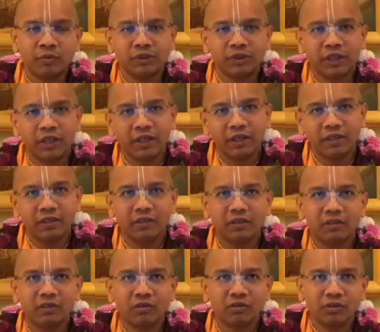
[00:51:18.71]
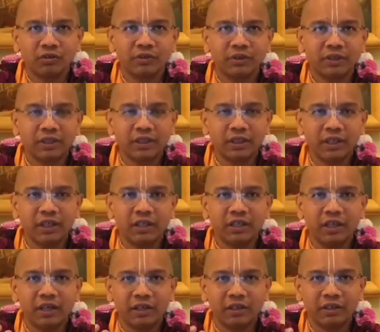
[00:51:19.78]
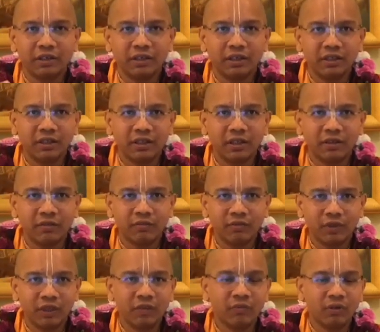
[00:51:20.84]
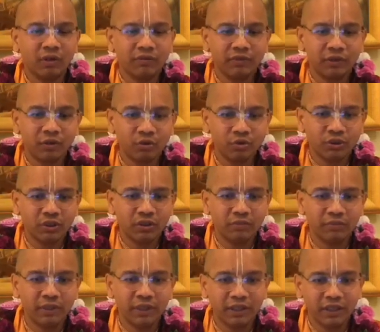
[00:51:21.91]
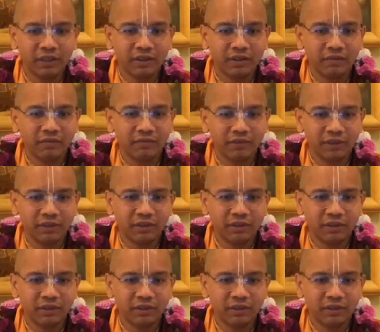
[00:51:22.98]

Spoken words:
end also he was indicating, and in one of a crucial meeting with